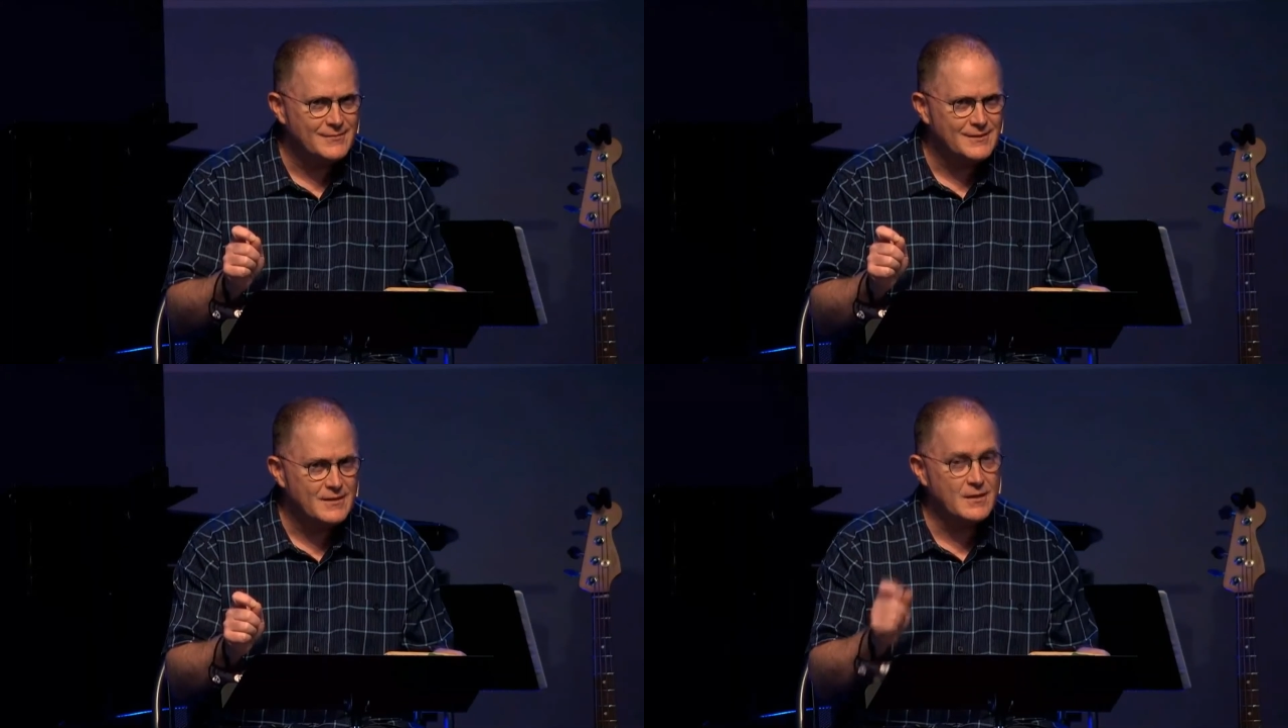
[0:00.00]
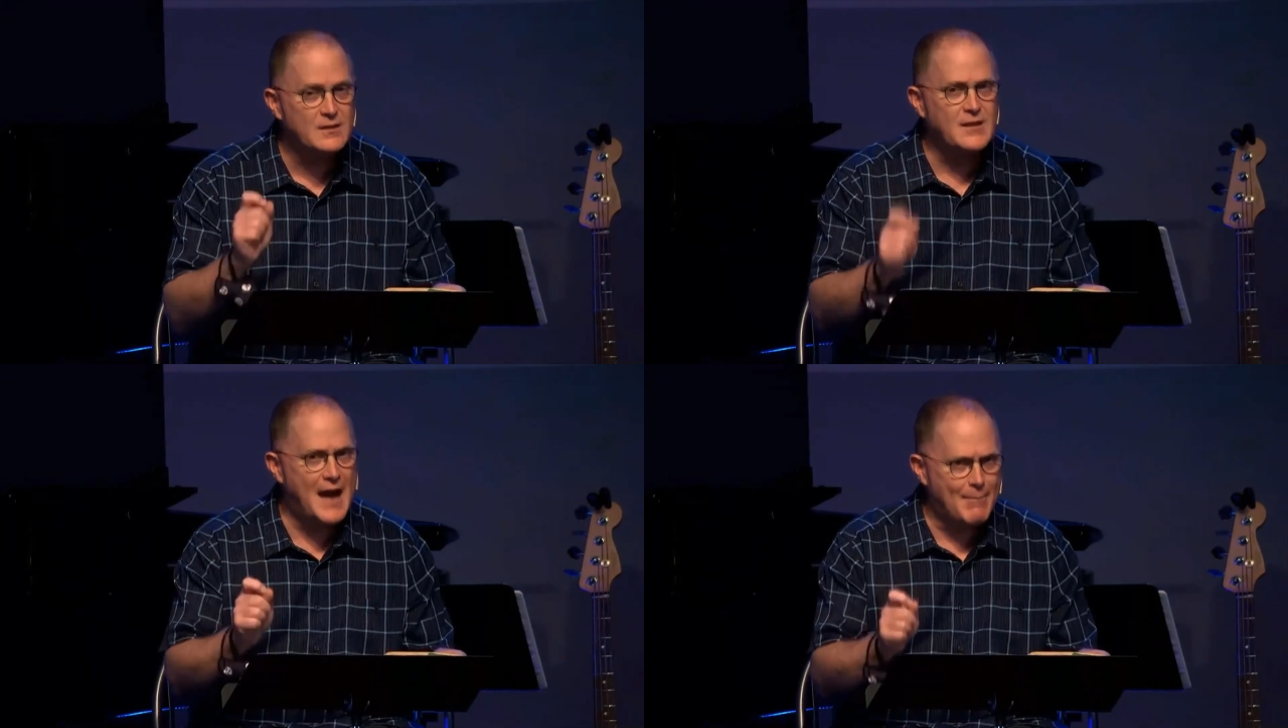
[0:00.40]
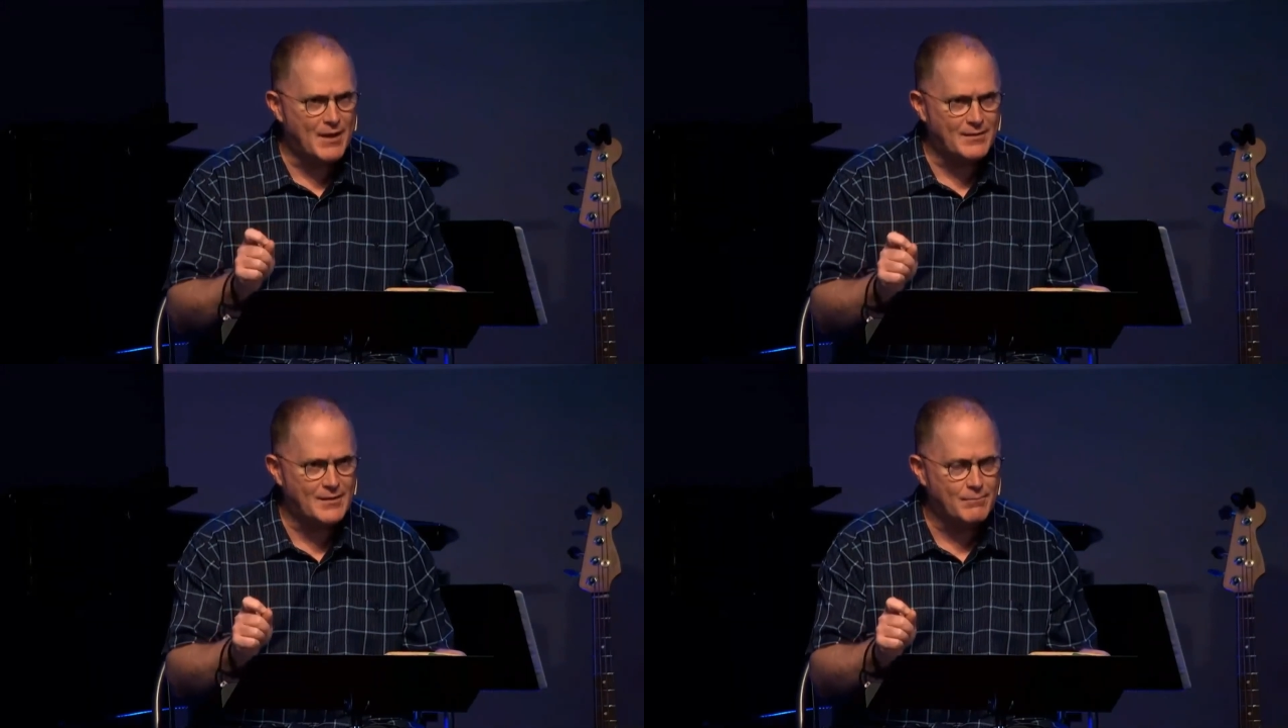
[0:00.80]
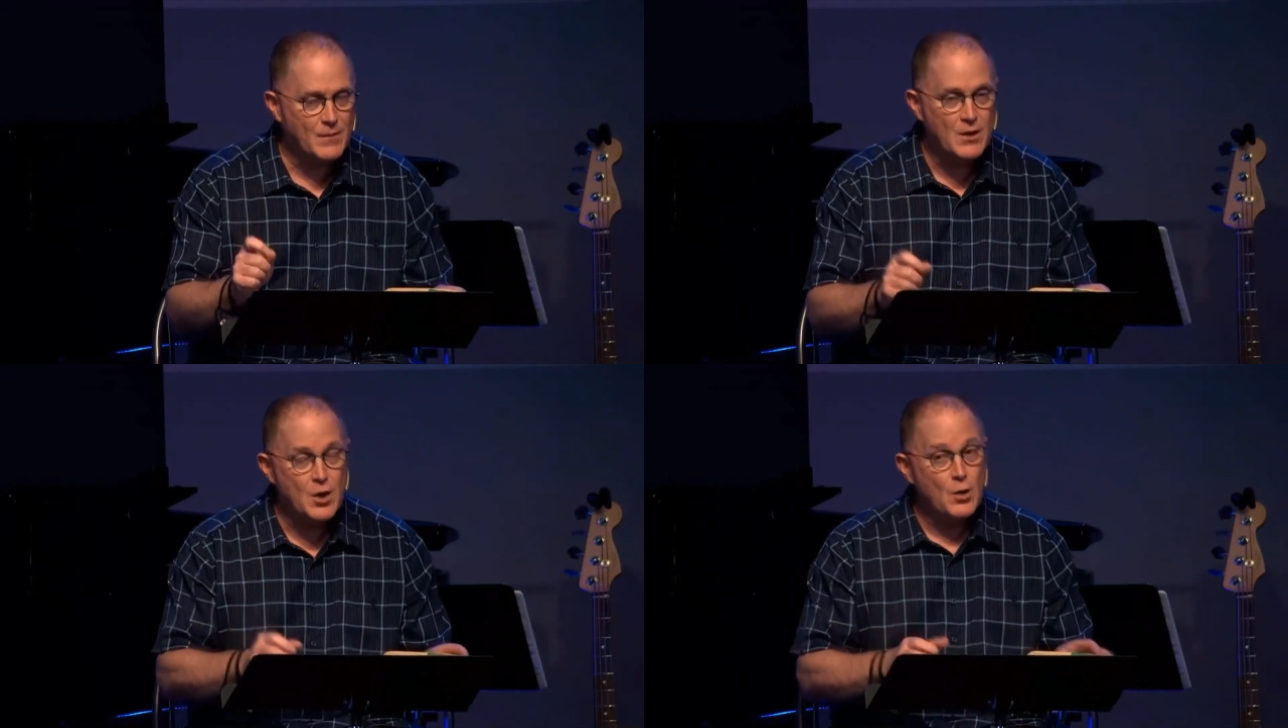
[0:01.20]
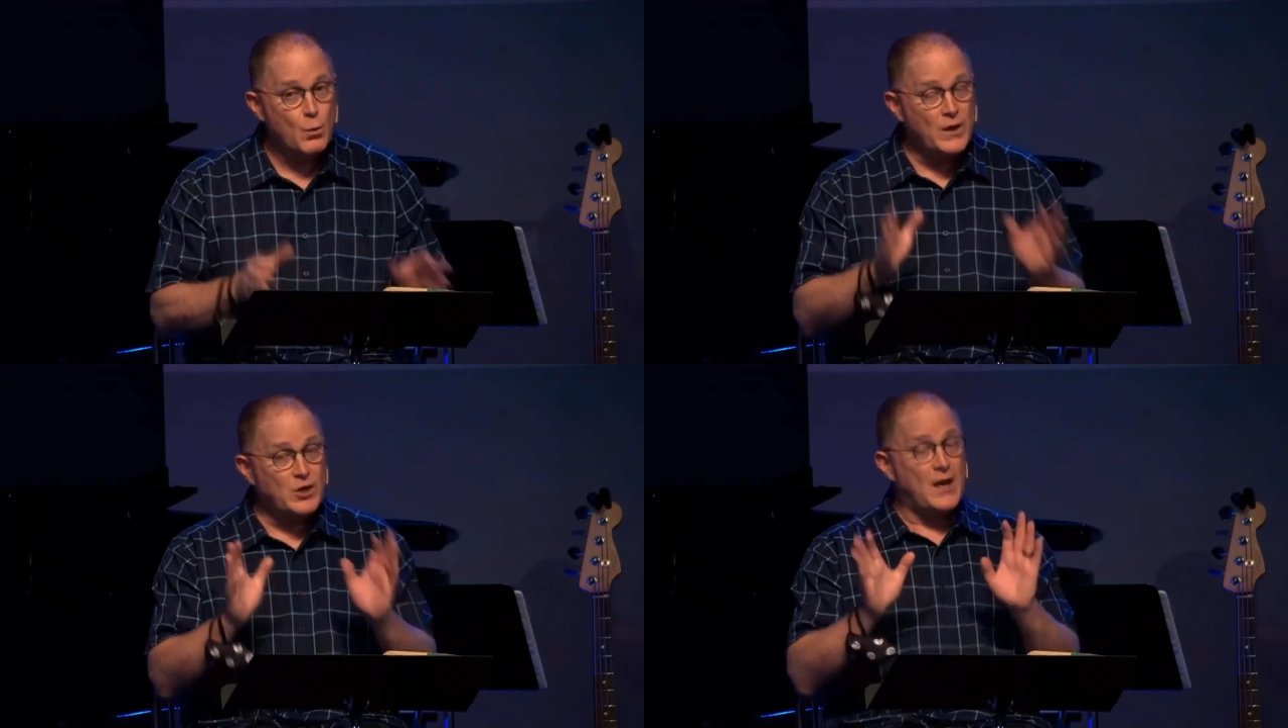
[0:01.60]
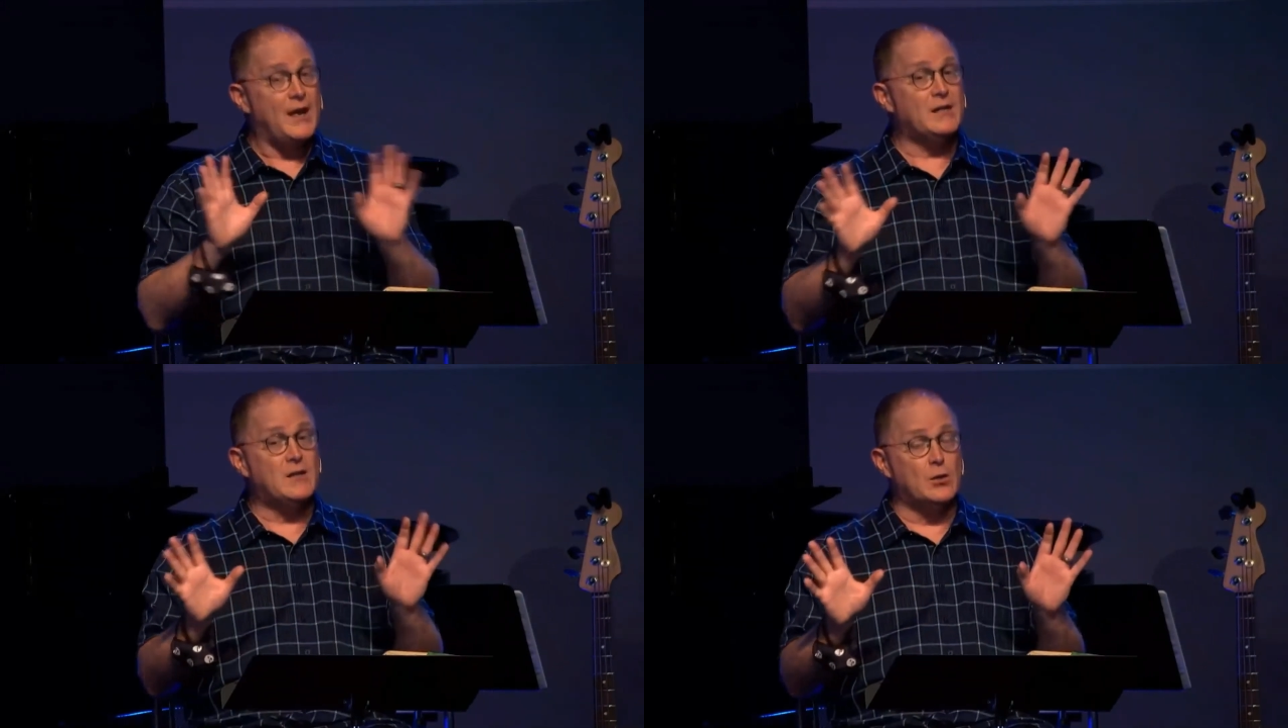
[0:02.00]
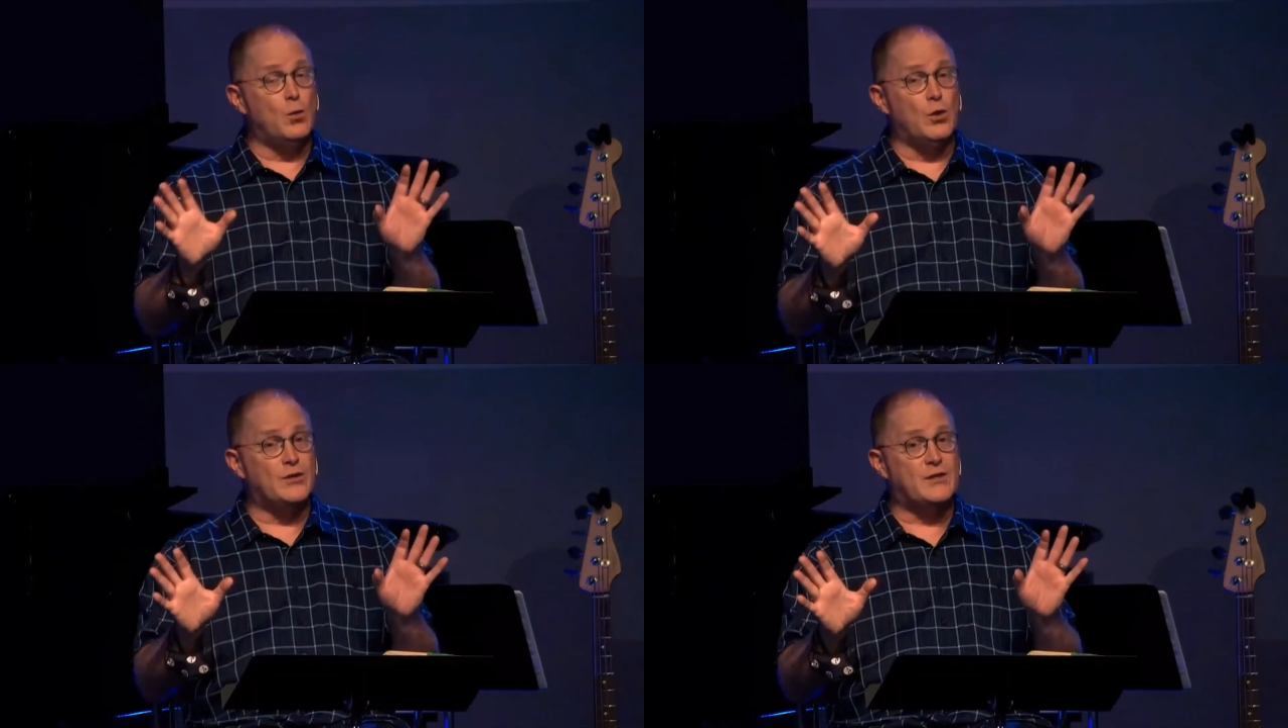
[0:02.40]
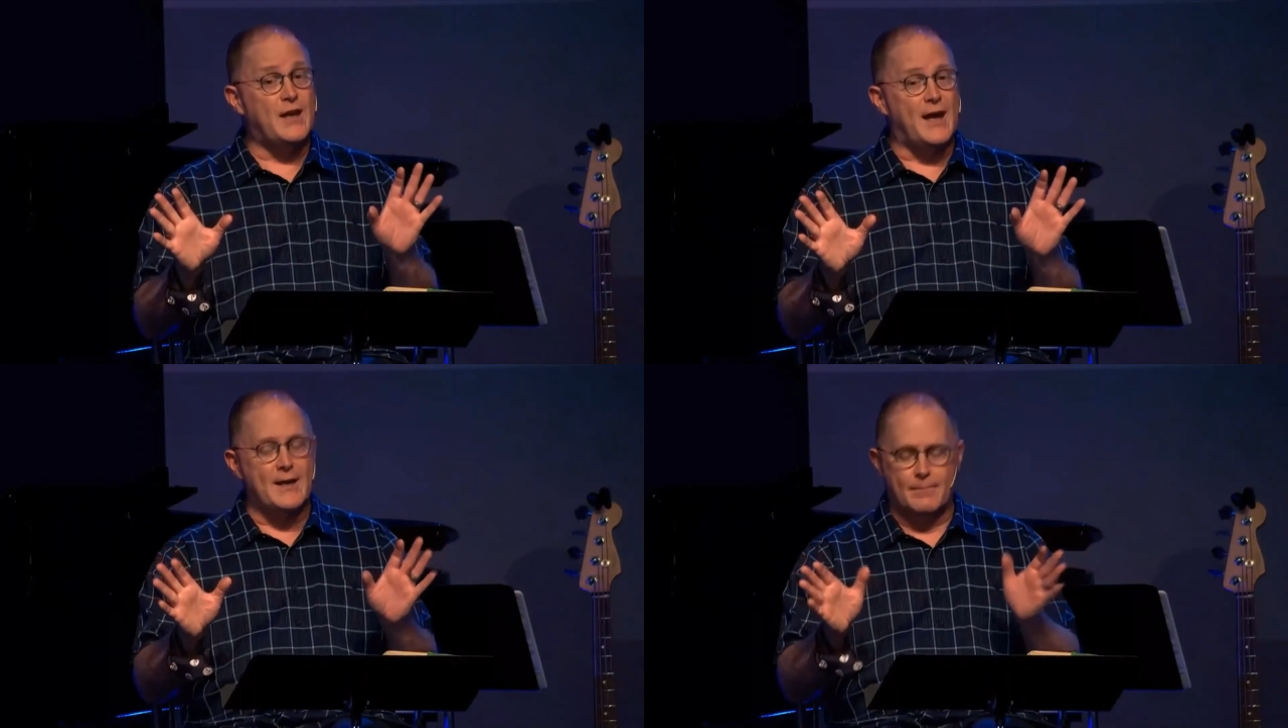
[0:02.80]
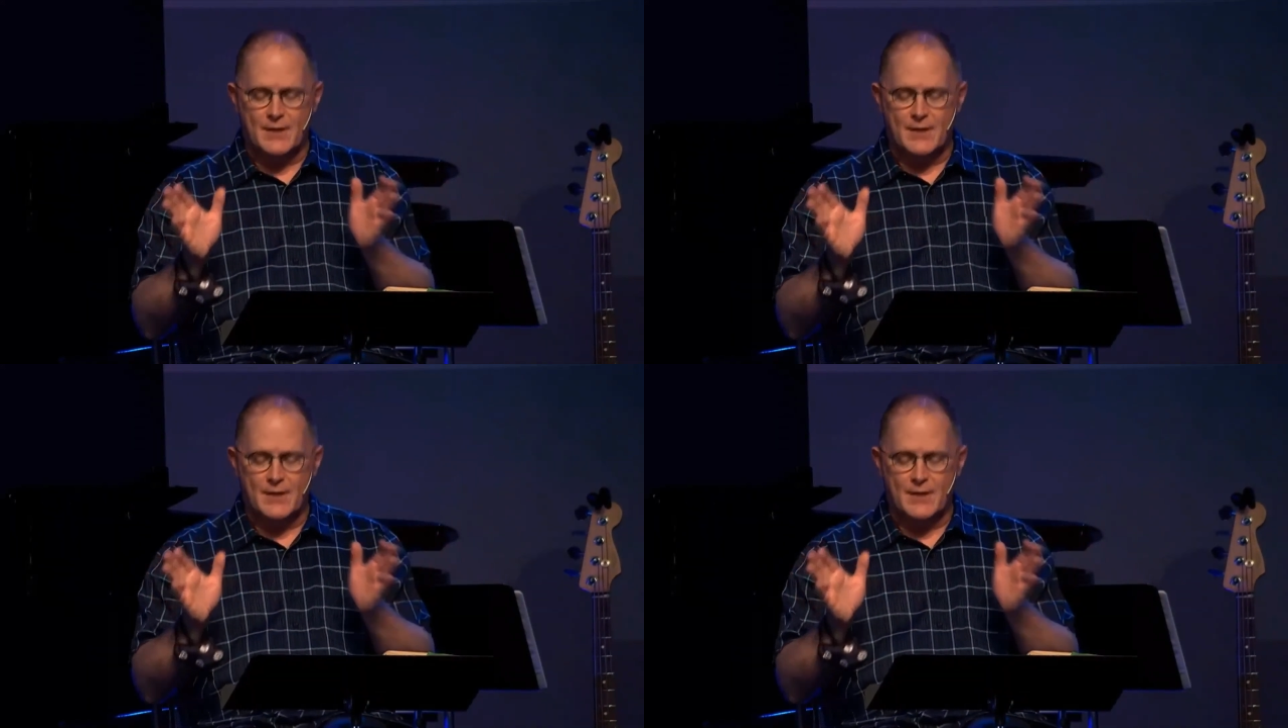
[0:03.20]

the Sabbath. Which day is the Lord's Day?